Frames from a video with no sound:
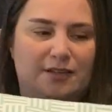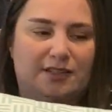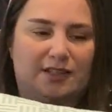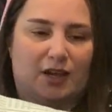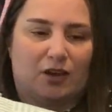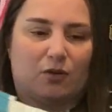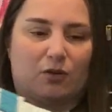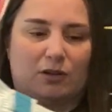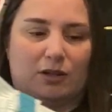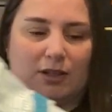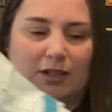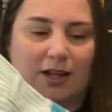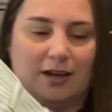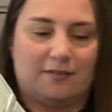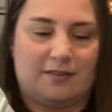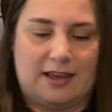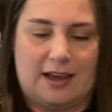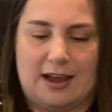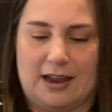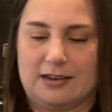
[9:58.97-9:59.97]
So
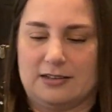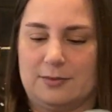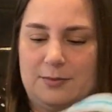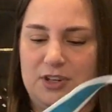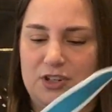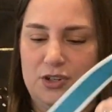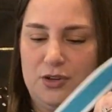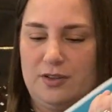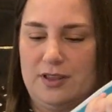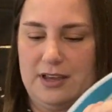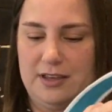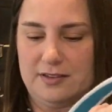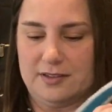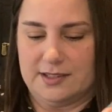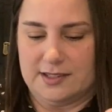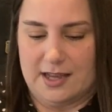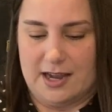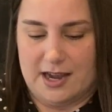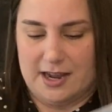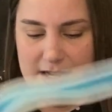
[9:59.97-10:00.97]
love that. Let me show you the
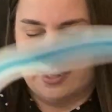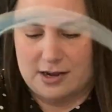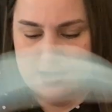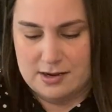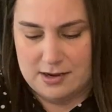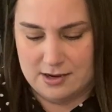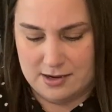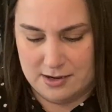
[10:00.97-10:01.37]
inside.